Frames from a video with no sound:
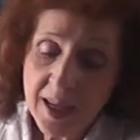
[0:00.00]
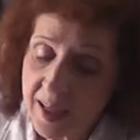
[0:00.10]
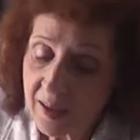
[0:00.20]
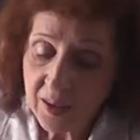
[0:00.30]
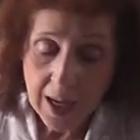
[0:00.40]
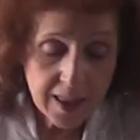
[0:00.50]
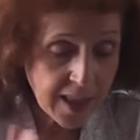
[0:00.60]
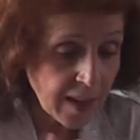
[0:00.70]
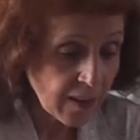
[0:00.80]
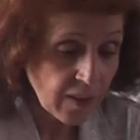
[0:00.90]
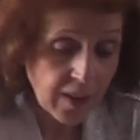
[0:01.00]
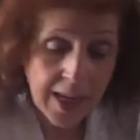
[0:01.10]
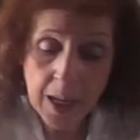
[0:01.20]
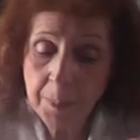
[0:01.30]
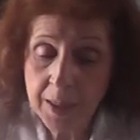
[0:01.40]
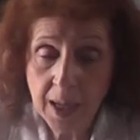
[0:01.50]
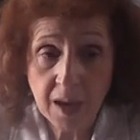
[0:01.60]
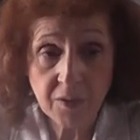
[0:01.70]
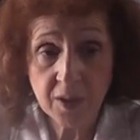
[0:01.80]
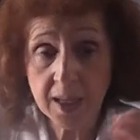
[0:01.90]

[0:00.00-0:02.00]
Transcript: he's got things set up enough.